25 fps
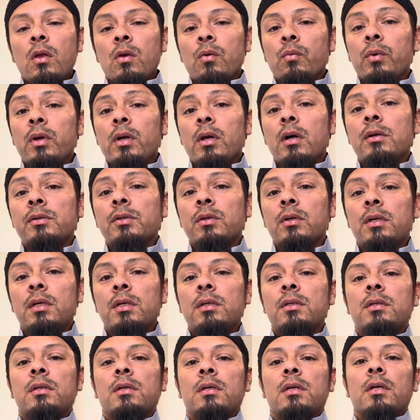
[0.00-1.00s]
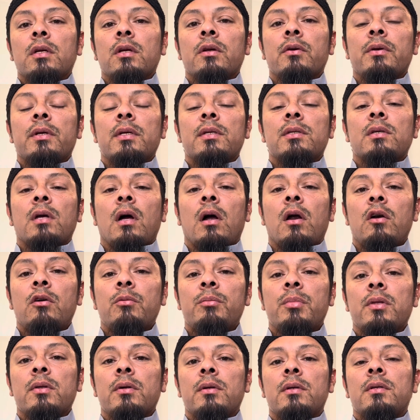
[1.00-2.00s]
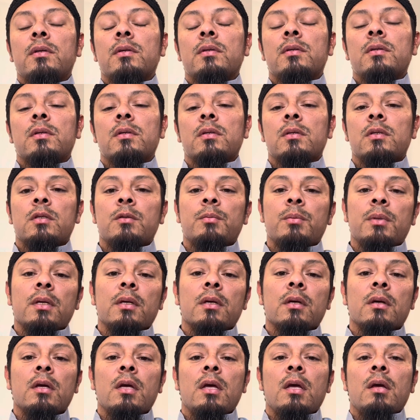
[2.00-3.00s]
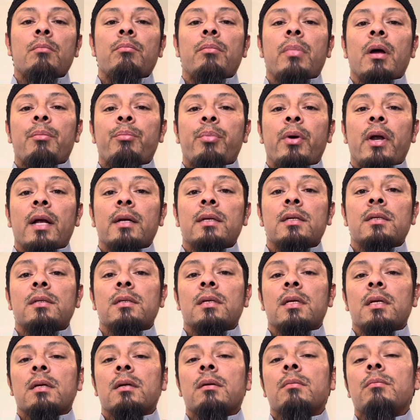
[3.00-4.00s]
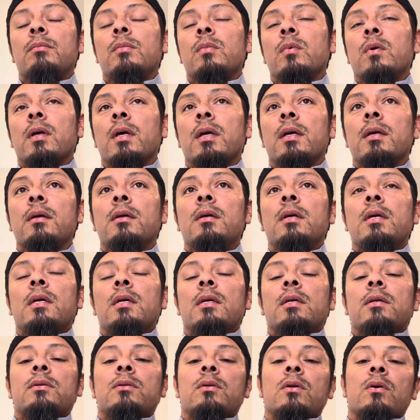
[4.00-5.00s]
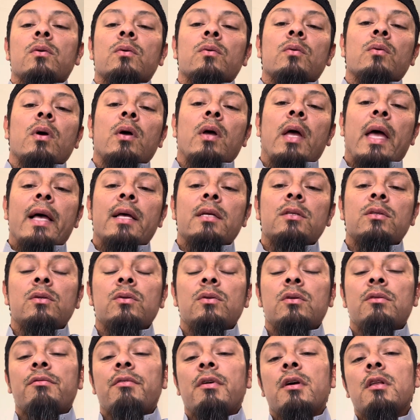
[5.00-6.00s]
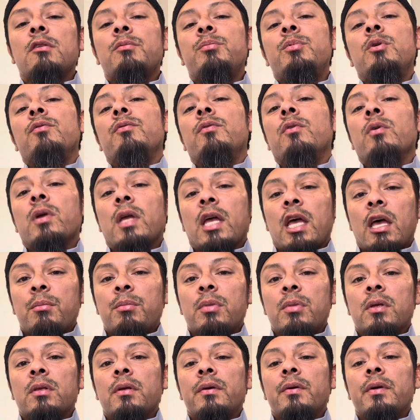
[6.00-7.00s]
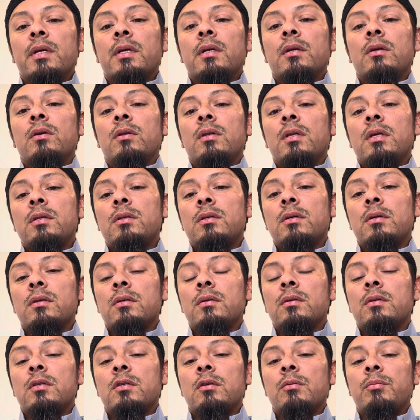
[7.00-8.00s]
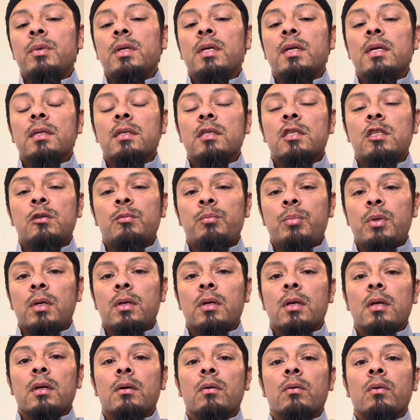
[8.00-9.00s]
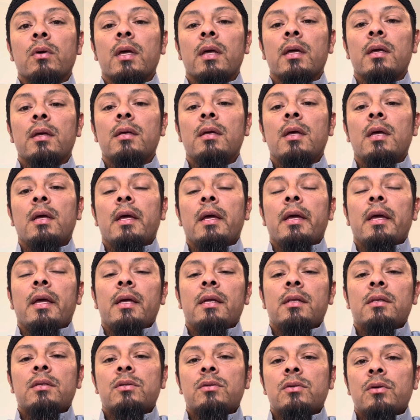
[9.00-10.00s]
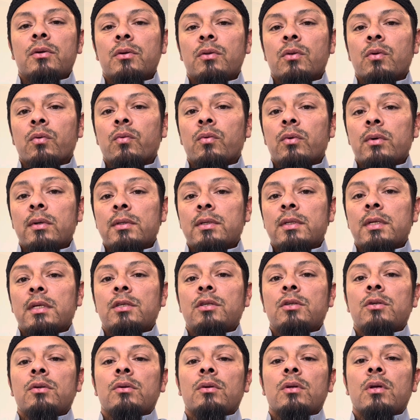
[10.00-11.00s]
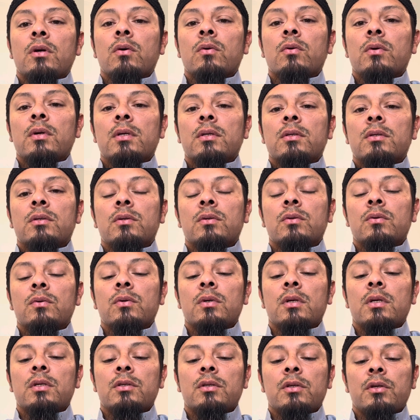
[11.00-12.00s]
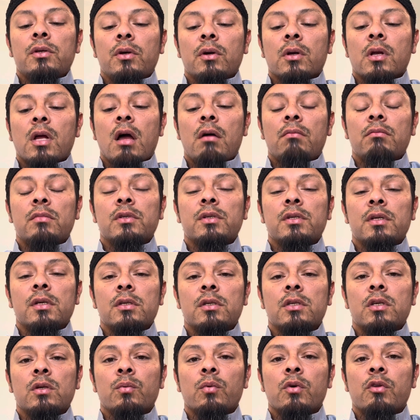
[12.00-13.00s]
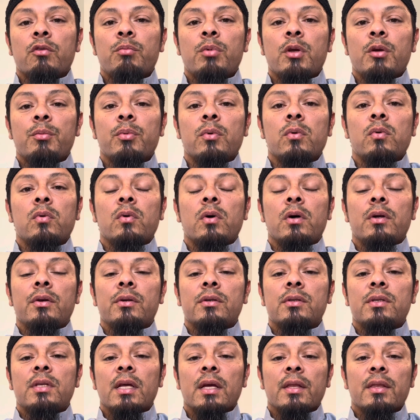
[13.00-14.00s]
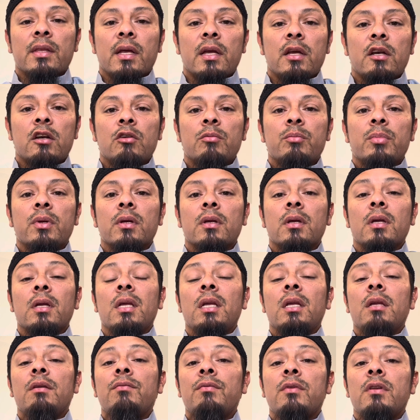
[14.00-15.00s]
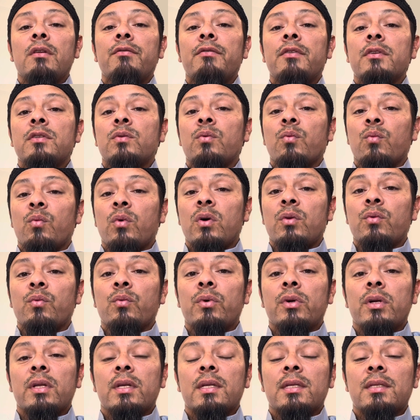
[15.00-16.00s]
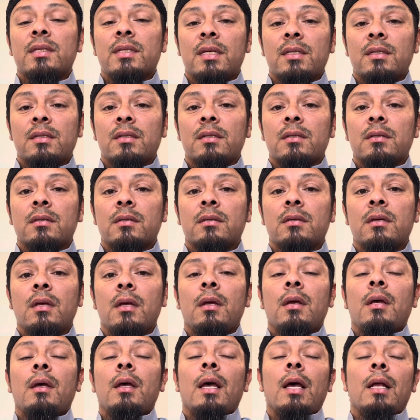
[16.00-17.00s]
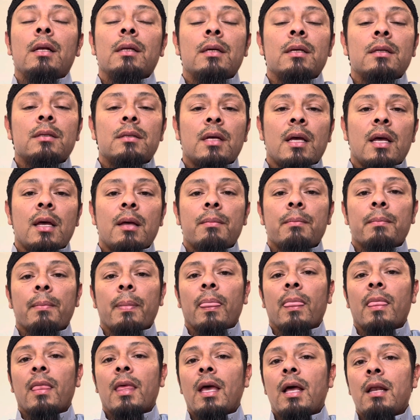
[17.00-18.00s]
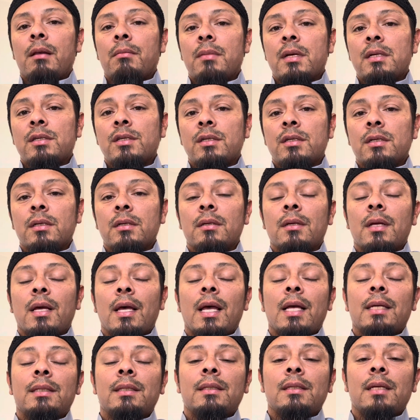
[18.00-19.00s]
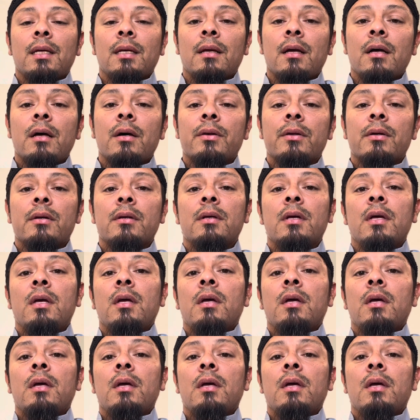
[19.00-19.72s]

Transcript: we also need to increase our ability to speak by practicing, okay? So as you develop your vocabulary, you need to begin speaking, okay? Insert the words that you know into your conversation with people who understand the Arabic, even if it's one word in a sentence. Al-kitab, al-masjid, as-sayara,